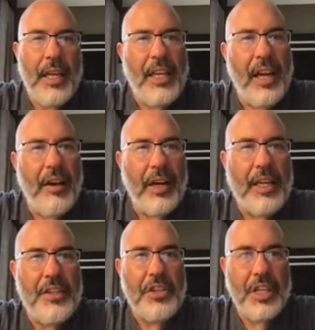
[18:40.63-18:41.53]
Now I
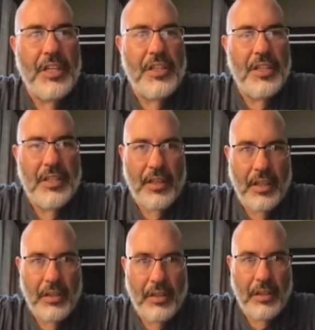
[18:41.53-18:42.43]
can change this
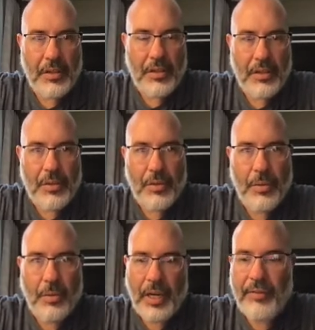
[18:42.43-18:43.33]
color to
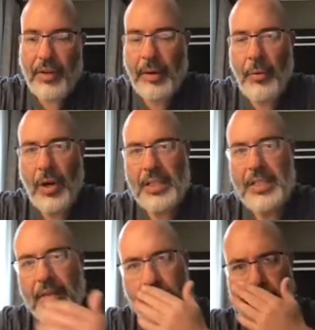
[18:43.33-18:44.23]
whatever I want.
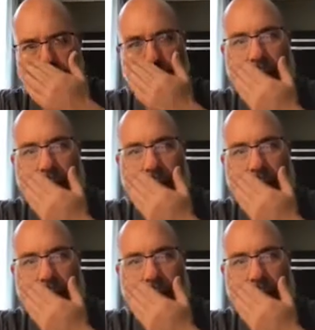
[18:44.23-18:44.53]
And if you're doing a